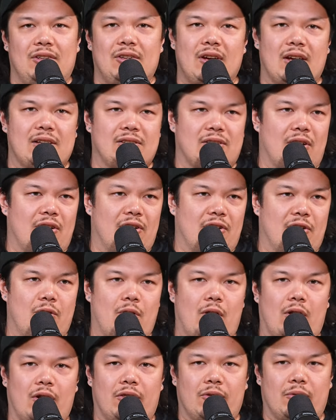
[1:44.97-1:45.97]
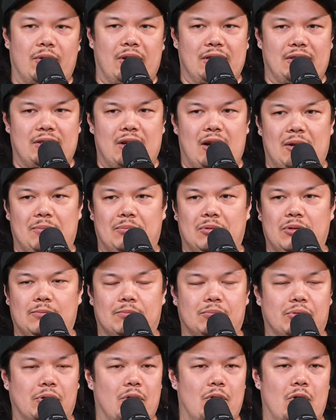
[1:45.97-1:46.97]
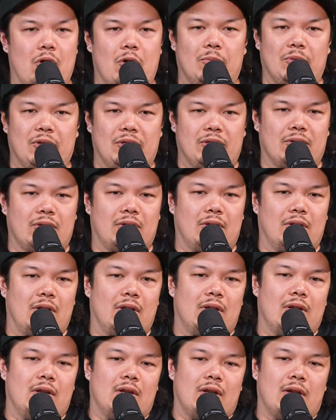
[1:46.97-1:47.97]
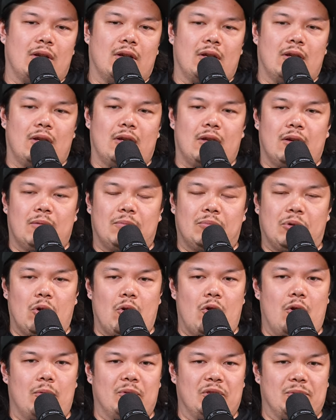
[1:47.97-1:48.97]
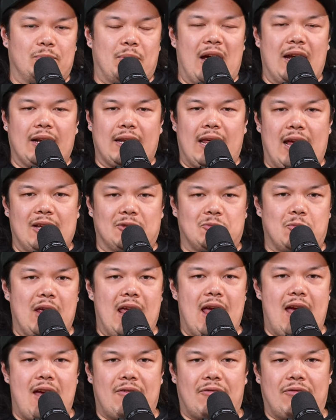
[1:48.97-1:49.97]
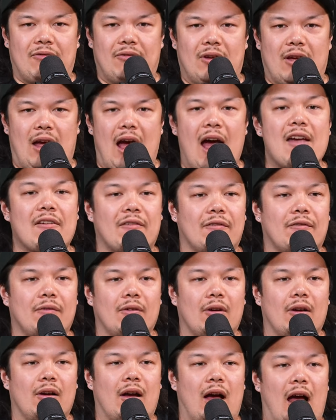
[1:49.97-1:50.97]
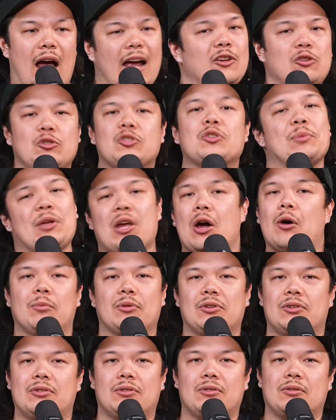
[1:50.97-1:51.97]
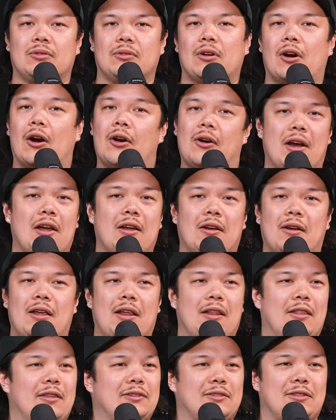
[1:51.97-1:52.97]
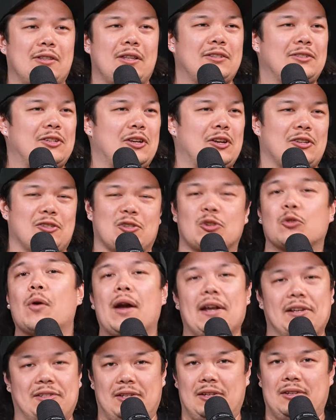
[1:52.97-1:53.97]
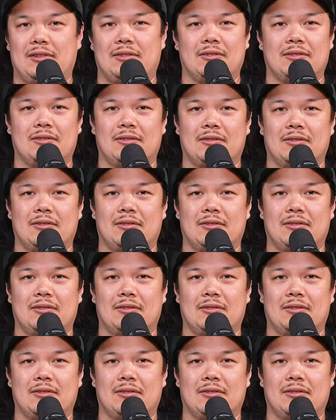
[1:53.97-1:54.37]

You guys already know R3 is not a pro homeless pro homeless podcast. We have I've I used to be homeless, all right? And this this shit is crazy.